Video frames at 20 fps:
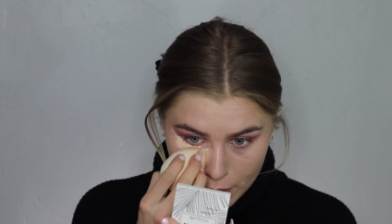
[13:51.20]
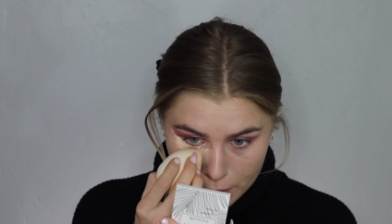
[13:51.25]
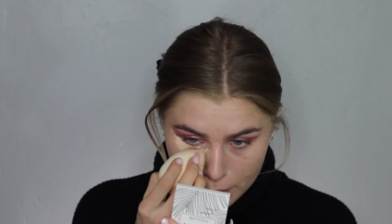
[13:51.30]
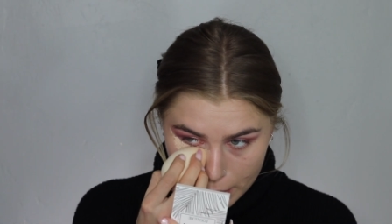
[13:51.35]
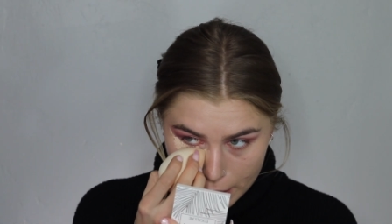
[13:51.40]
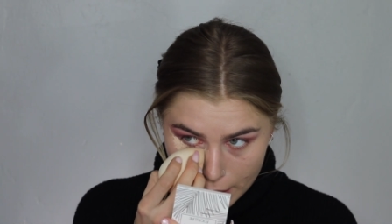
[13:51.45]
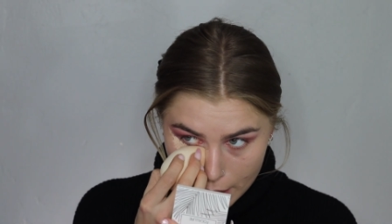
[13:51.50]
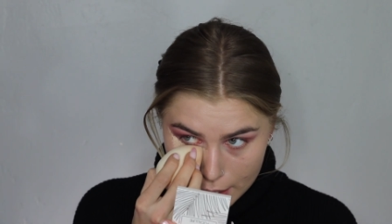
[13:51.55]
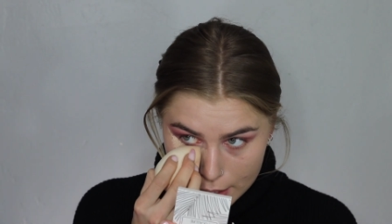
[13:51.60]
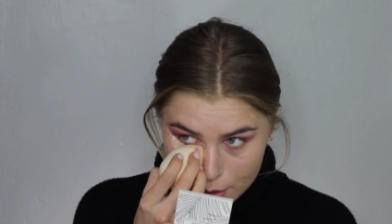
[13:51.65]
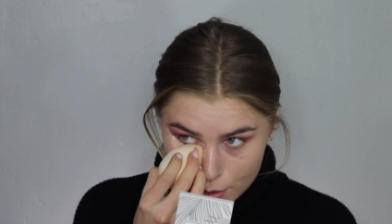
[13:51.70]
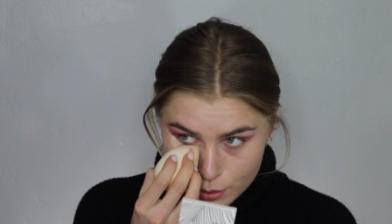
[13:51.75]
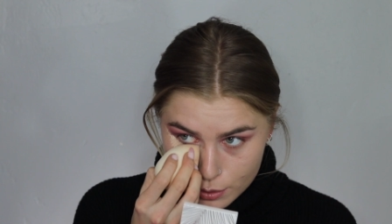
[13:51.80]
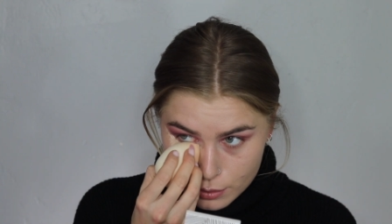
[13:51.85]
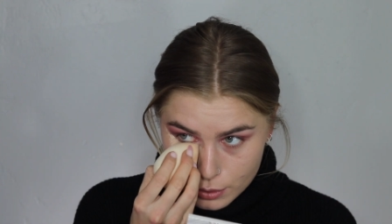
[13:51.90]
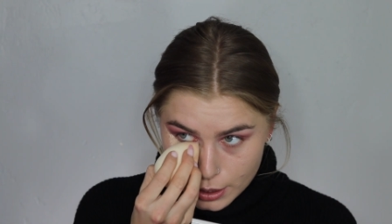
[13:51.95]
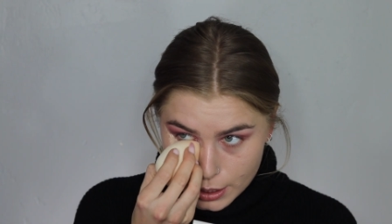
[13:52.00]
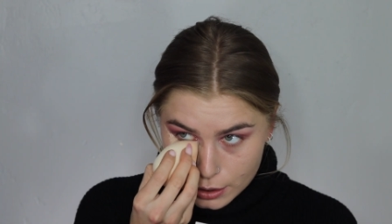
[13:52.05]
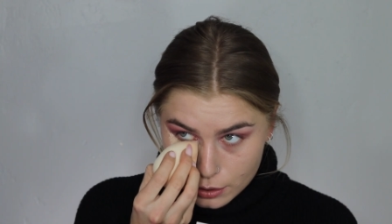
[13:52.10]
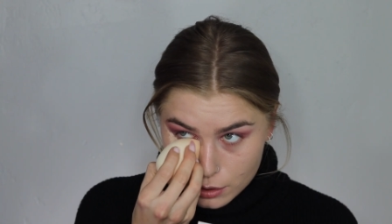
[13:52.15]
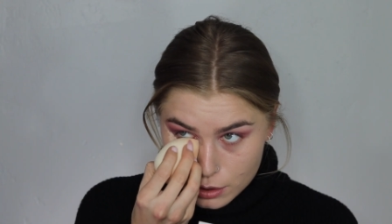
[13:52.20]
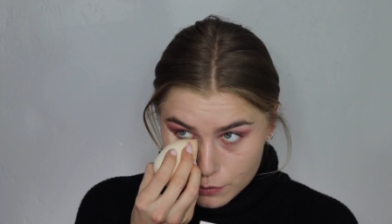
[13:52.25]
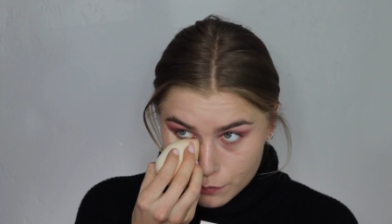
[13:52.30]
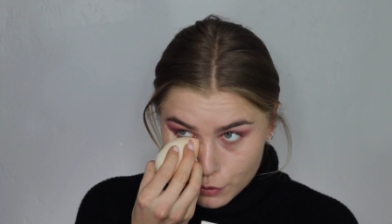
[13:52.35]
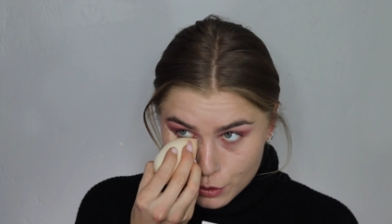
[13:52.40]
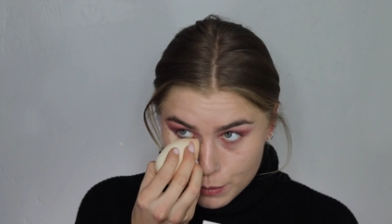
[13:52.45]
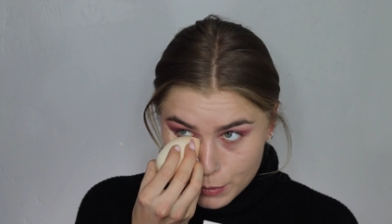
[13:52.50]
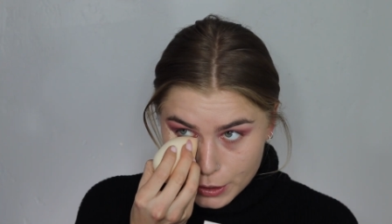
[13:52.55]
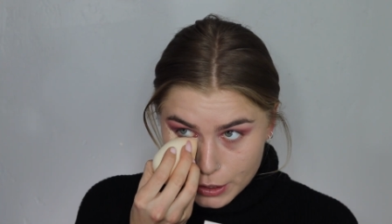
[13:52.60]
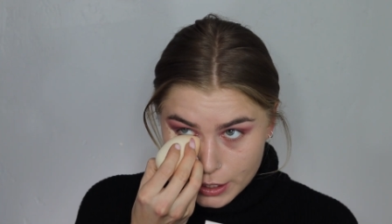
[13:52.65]
But I do like this
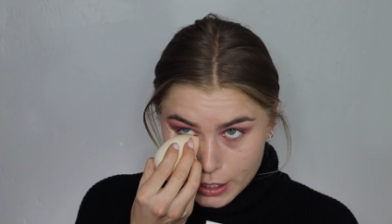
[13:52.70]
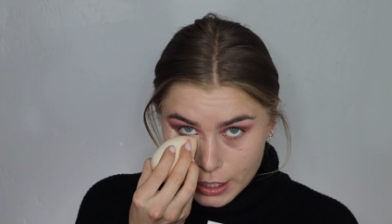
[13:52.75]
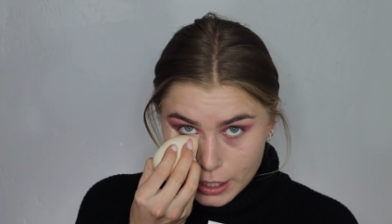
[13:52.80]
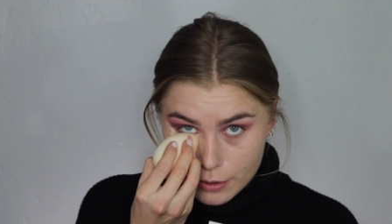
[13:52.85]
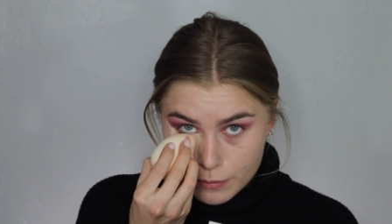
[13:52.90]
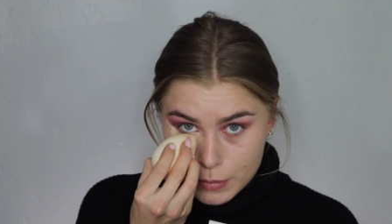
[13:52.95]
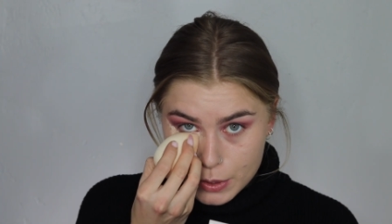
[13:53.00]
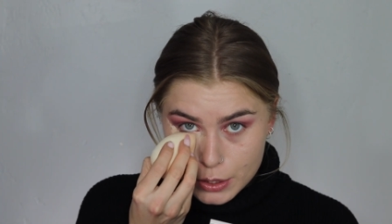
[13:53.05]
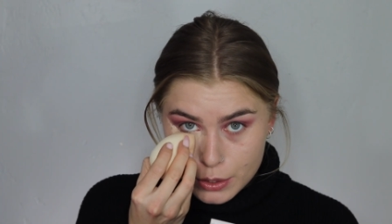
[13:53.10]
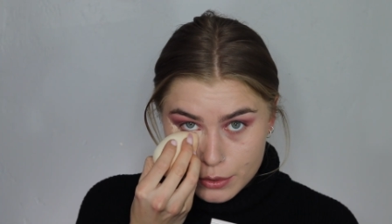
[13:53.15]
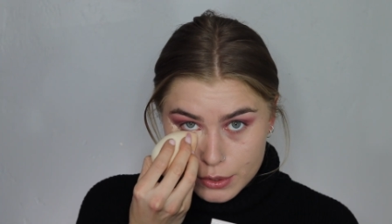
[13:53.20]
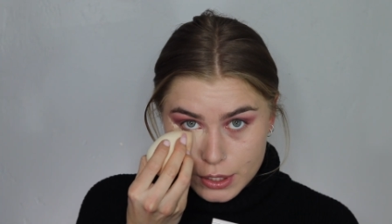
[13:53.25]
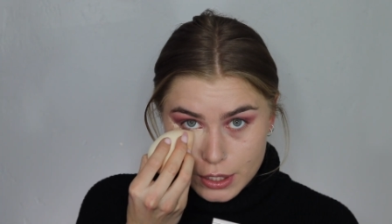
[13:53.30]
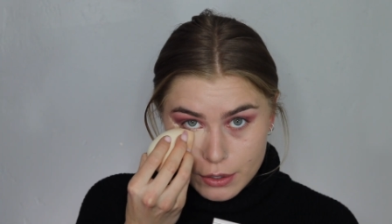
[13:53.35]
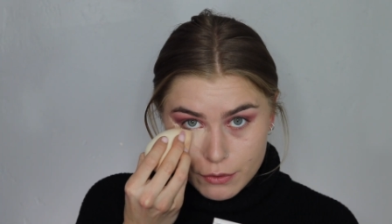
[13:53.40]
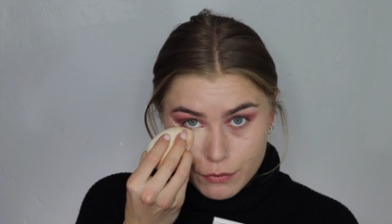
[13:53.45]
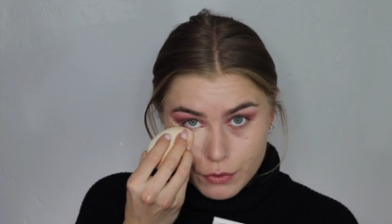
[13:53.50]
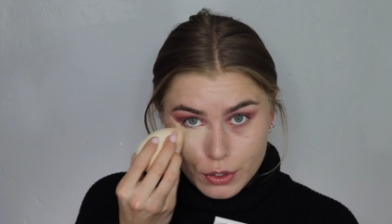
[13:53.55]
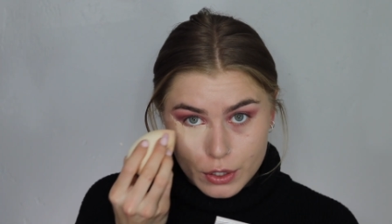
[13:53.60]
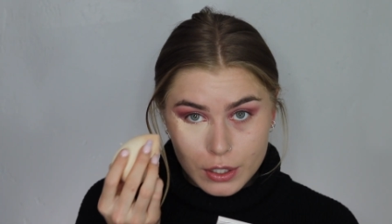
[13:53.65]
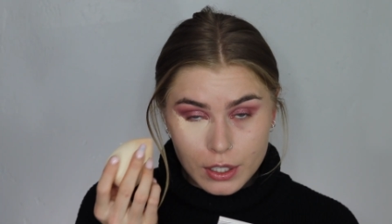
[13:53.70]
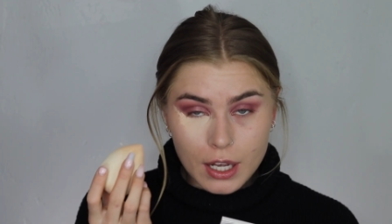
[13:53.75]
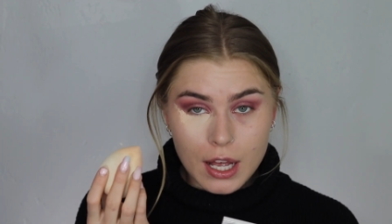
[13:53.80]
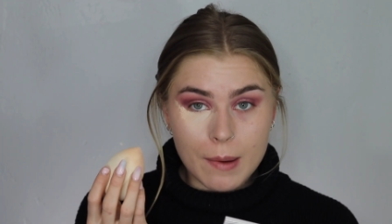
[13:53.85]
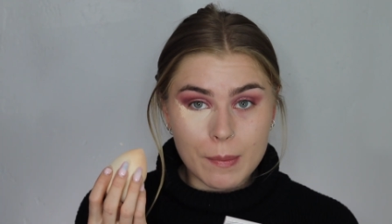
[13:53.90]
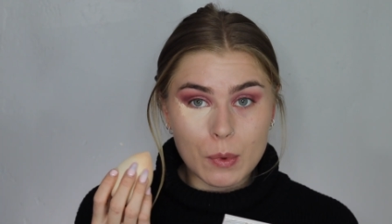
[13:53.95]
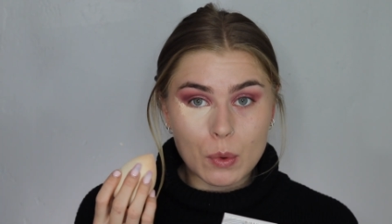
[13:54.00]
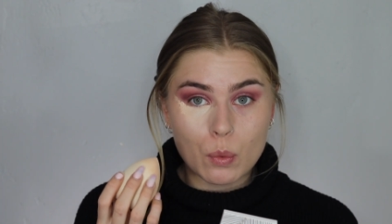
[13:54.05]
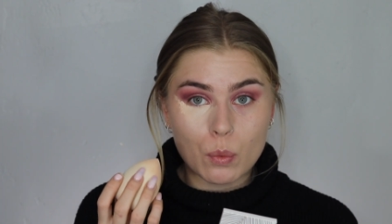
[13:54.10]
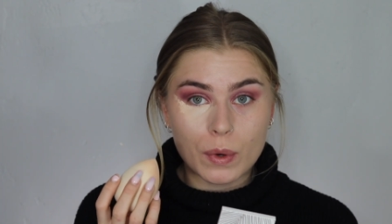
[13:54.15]
formula. I have been using it for a
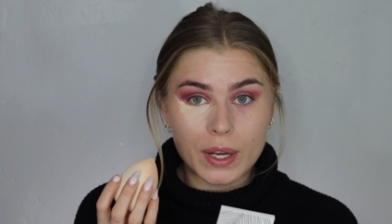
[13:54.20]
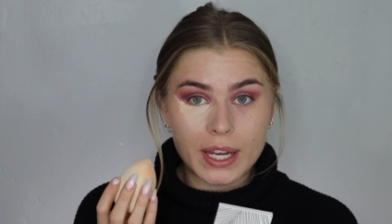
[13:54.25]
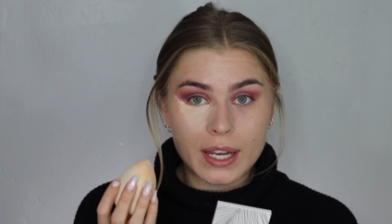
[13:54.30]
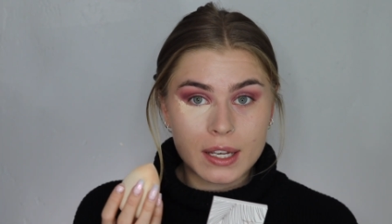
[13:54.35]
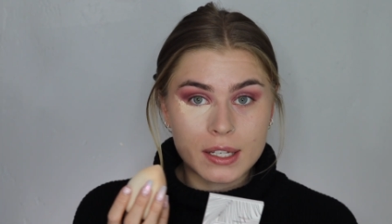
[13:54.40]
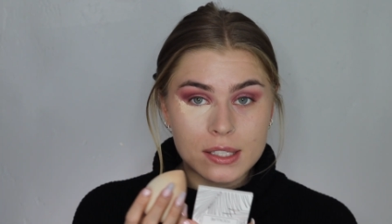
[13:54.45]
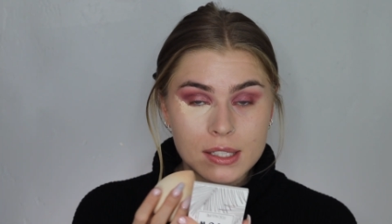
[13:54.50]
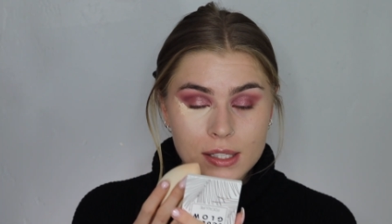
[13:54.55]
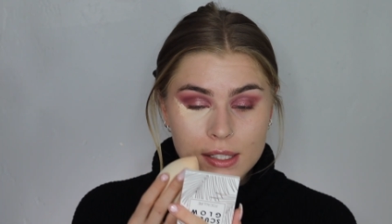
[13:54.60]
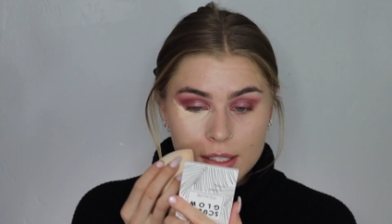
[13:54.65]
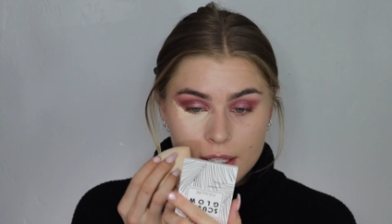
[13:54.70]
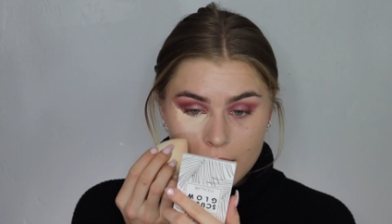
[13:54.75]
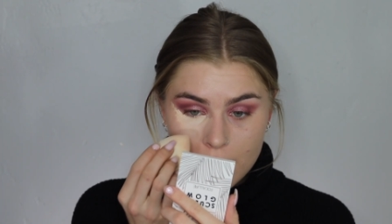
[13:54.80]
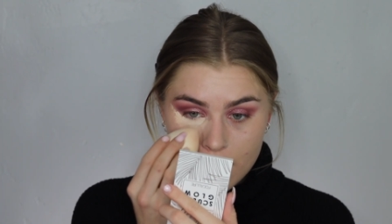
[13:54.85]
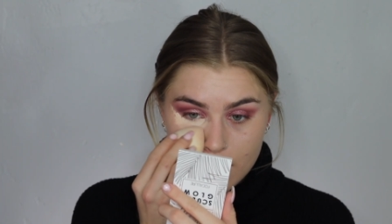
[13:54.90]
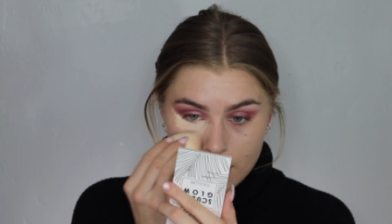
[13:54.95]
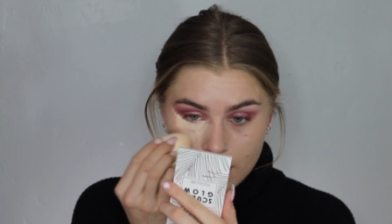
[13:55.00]
couple weeks,